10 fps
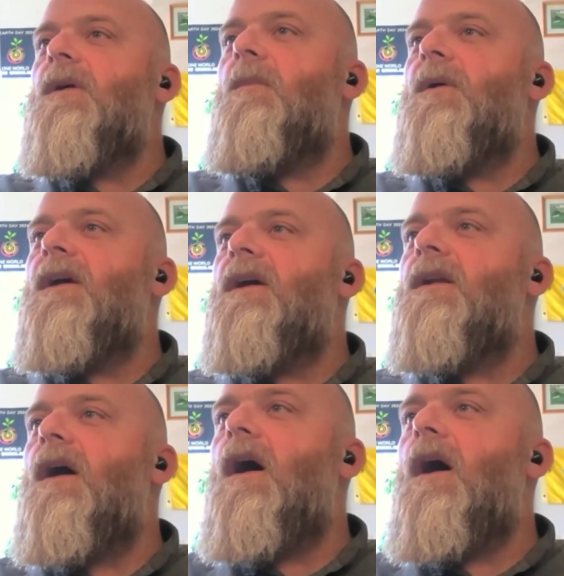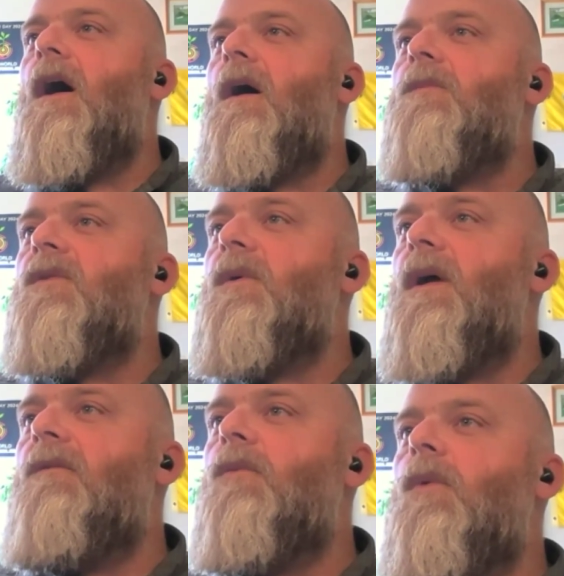keep coming in. So we
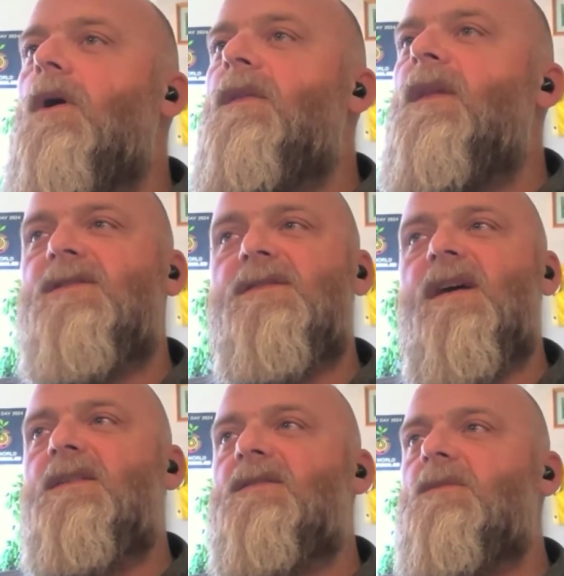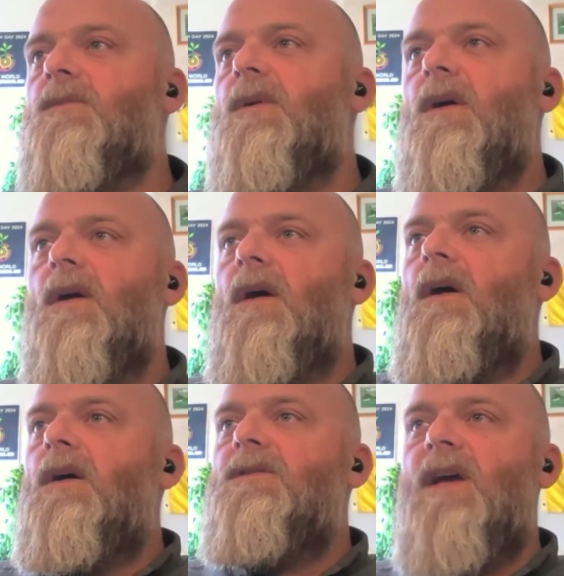have one that just has some
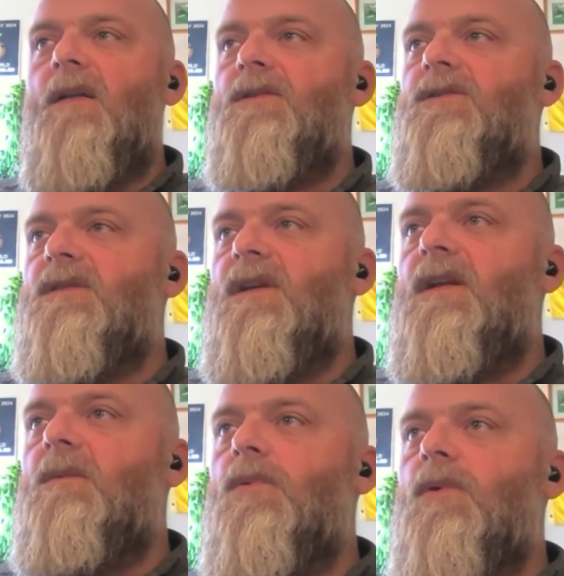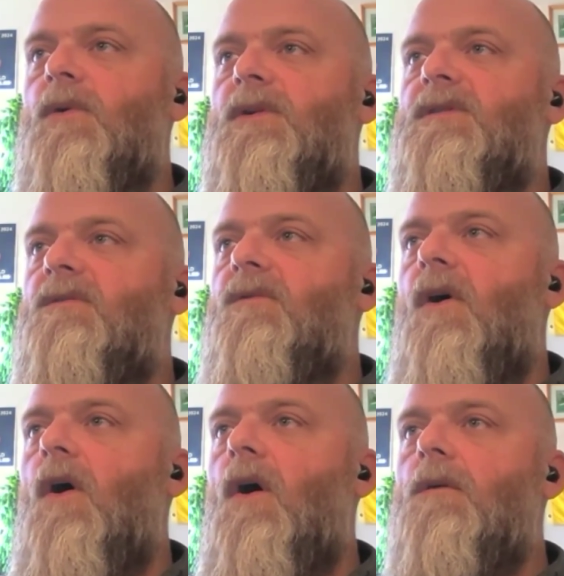challenges getting breweries
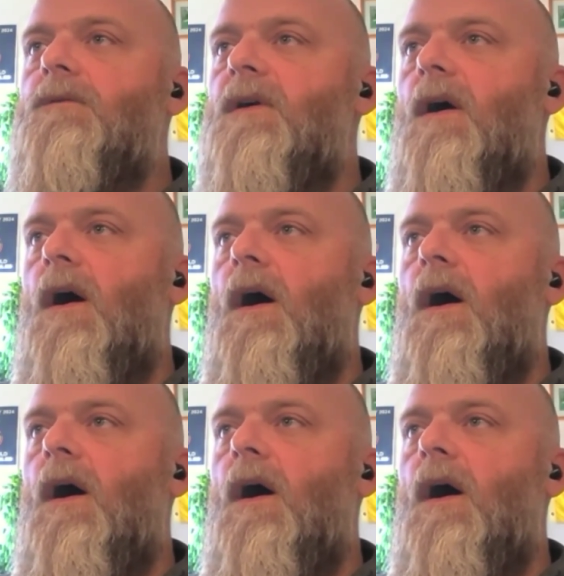involved.